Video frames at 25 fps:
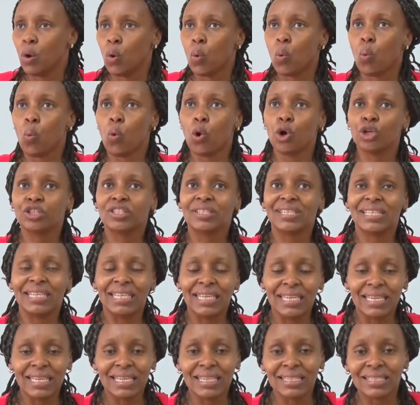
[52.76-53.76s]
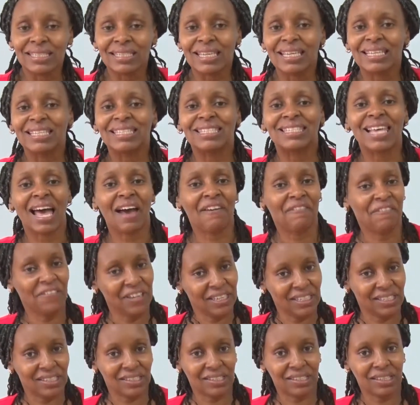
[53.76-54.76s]
what is
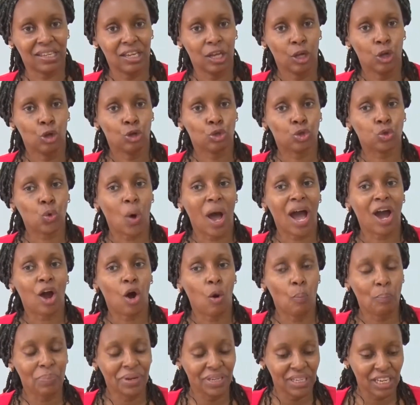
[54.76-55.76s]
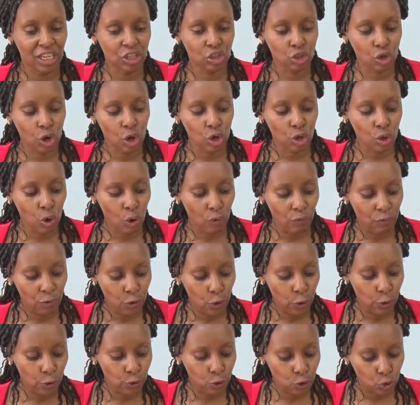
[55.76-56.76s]
service. So a combination of
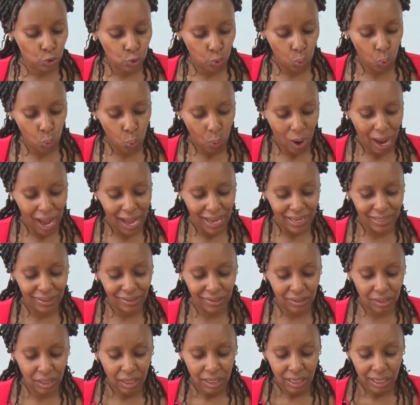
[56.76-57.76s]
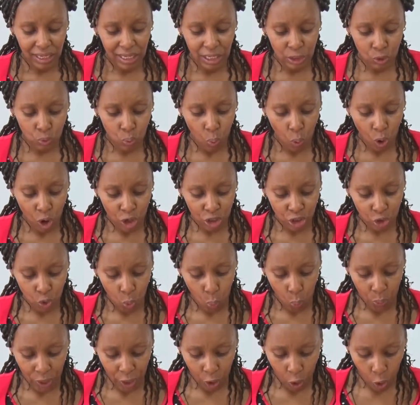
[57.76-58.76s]
those two words is
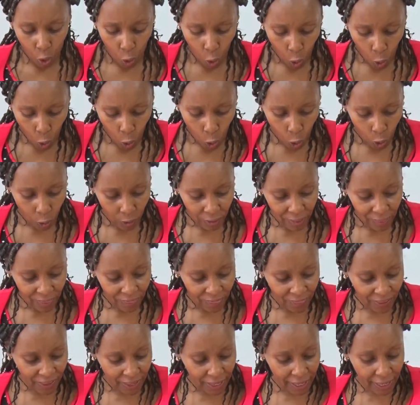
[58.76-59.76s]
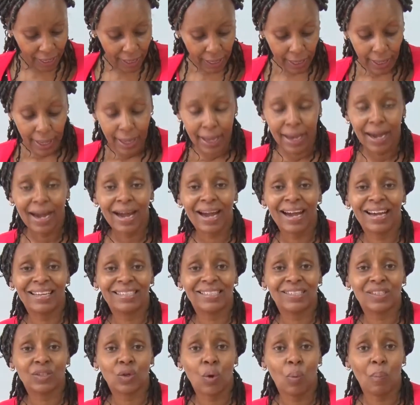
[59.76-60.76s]
what we call the
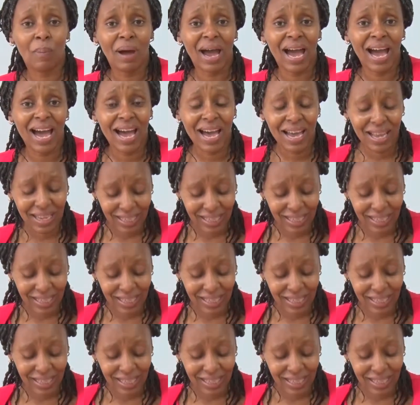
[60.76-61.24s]
customer